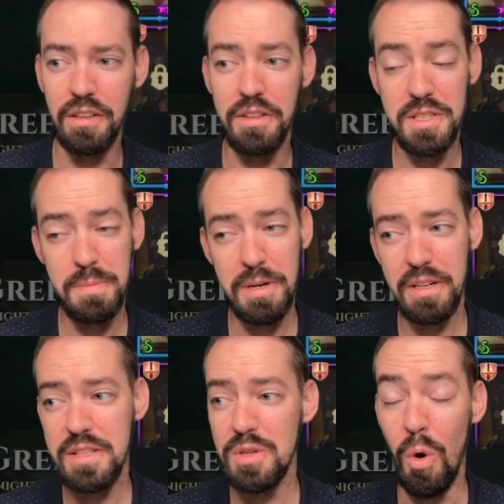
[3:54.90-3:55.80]

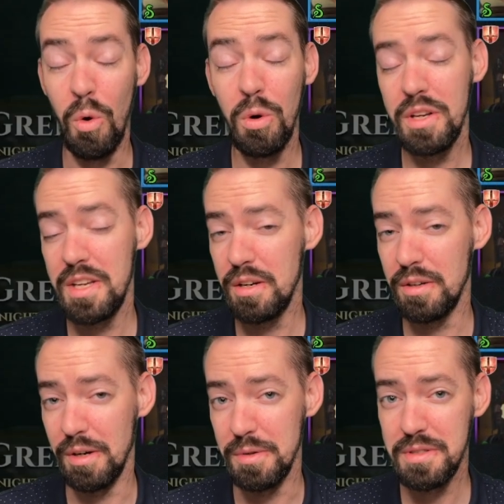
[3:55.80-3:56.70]
spirits or
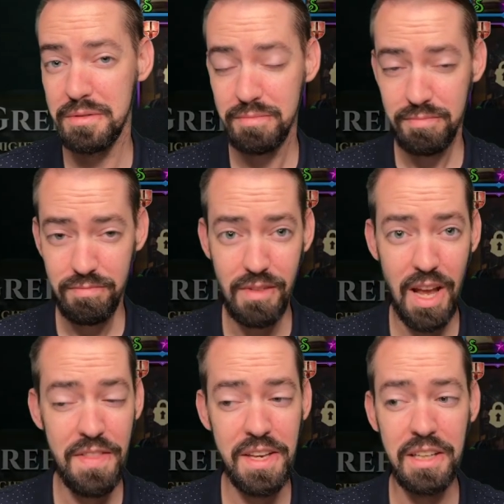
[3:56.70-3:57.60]
heroes
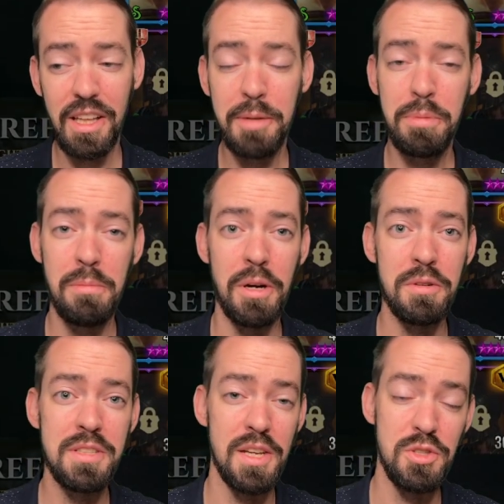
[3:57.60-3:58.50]
and then click
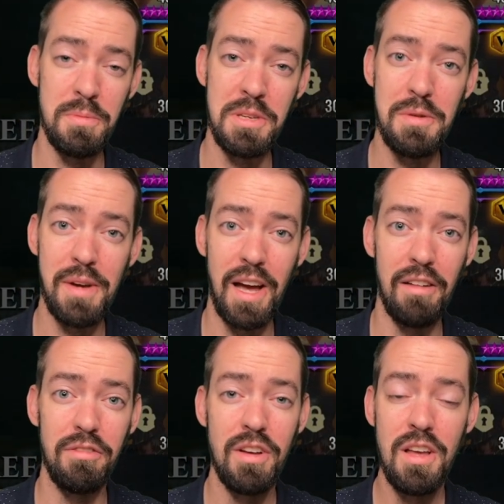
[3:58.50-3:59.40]
promote, assuming you
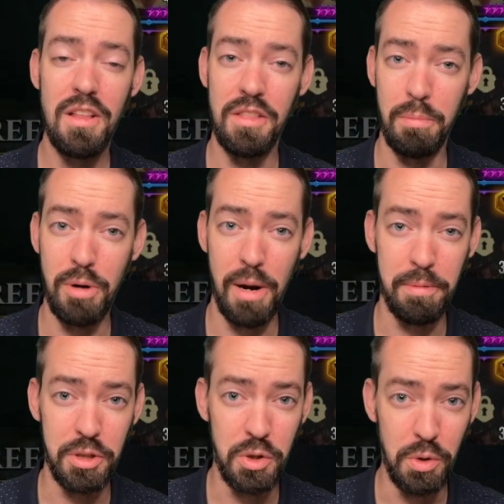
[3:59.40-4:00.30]
have the
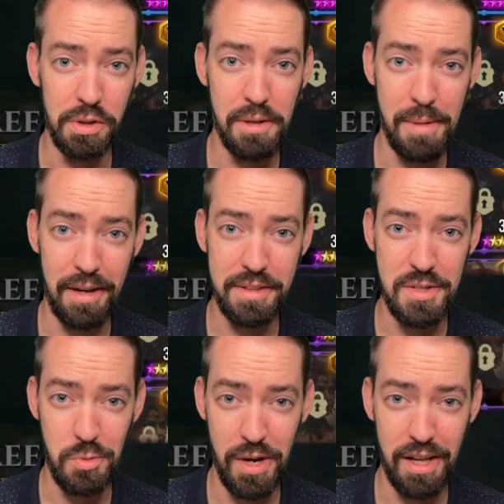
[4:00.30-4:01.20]
proper gold amount
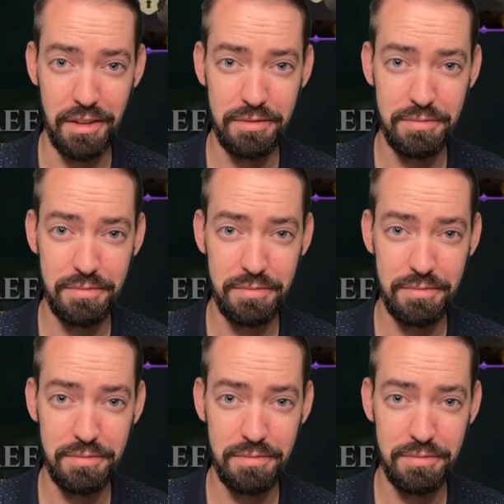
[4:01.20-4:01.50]
as well.